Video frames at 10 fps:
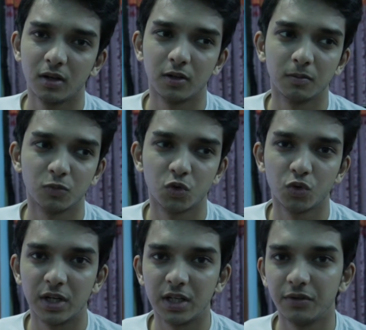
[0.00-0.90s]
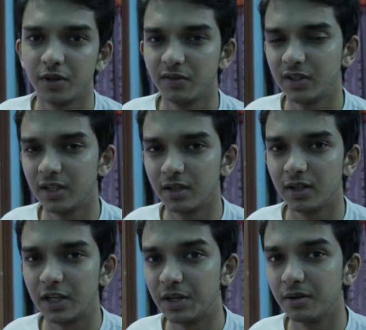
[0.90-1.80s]

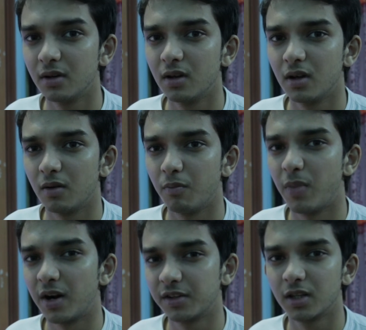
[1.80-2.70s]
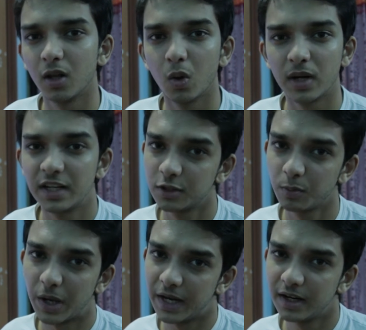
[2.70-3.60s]
2015 in Barcelona,
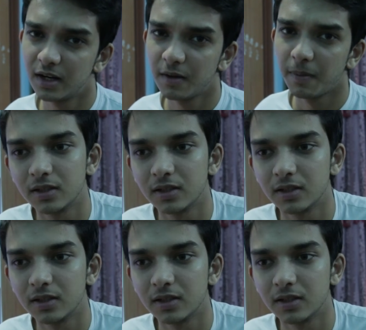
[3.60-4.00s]
Spain.